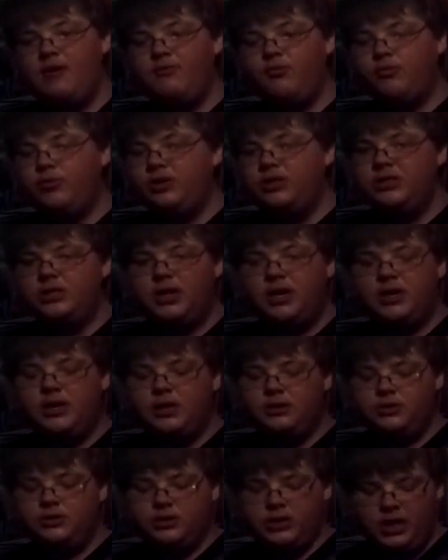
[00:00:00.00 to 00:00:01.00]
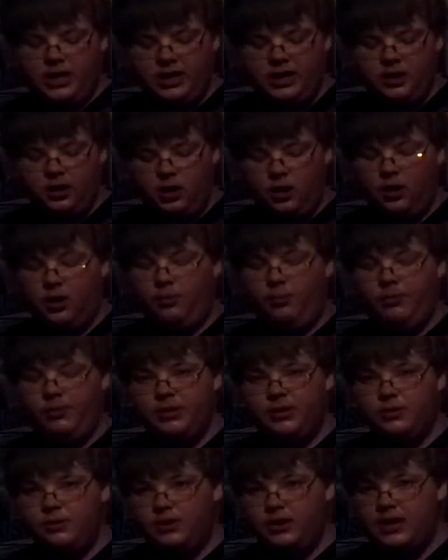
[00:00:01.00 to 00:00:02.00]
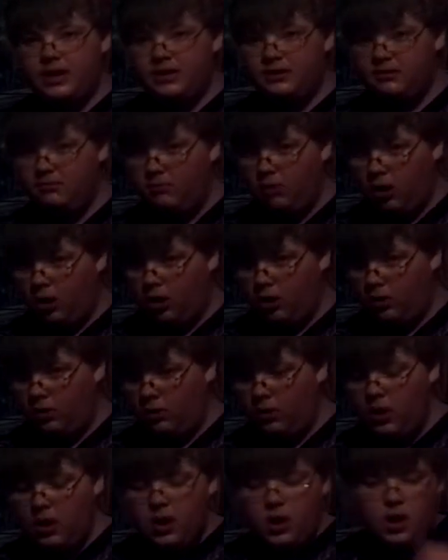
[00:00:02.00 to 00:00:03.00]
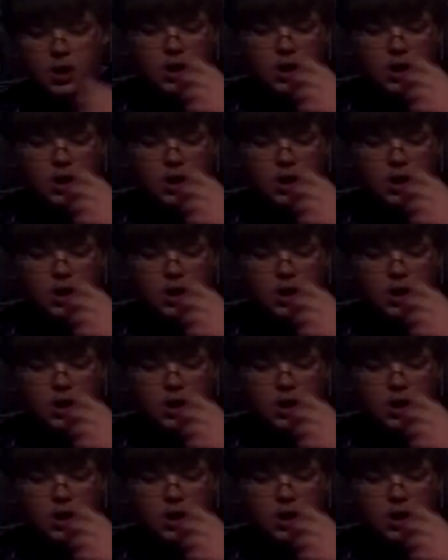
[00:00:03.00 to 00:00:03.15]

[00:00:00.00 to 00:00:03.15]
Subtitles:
Haven't really shot it outside at all. I'll be doing that tomorrow.